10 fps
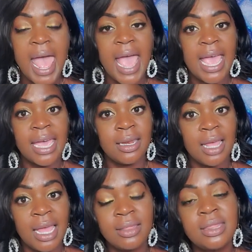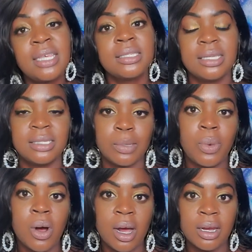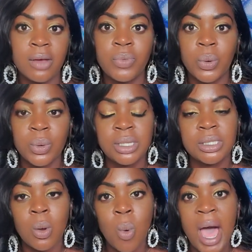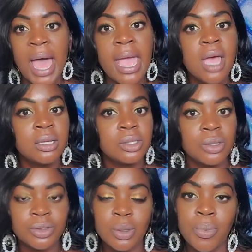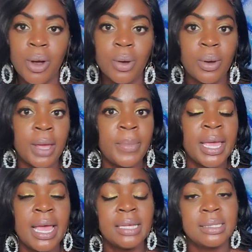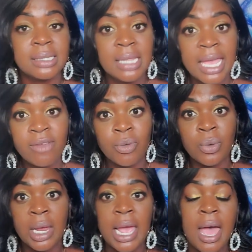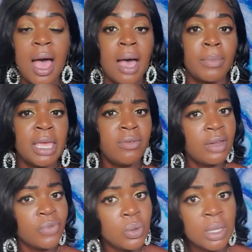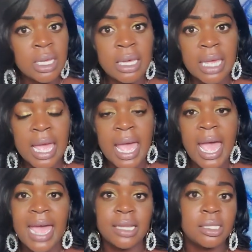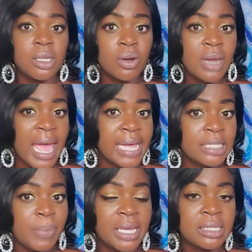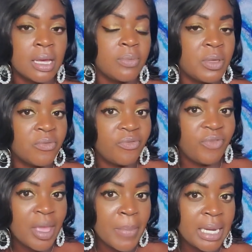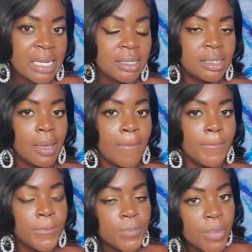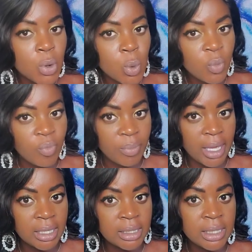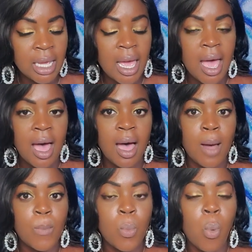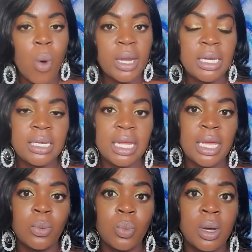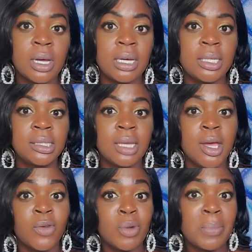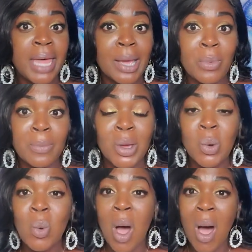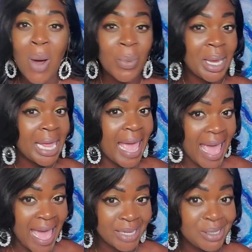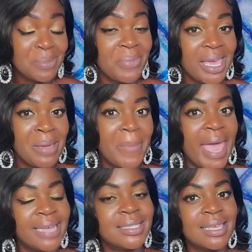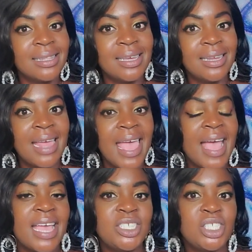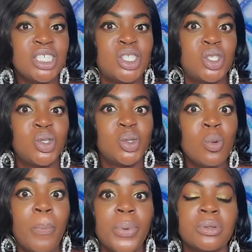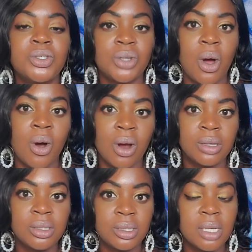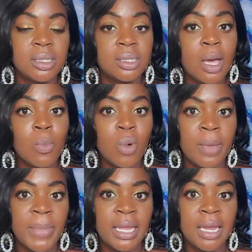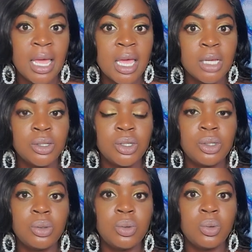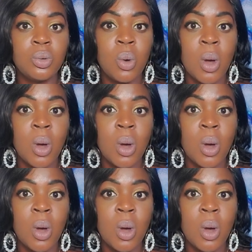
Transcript: And this is a part of the reason why social programming, slavery, even if you look at certain aspects of the feminist movement, what it did was for Black women who already had to be masculine, it just supercharged some women to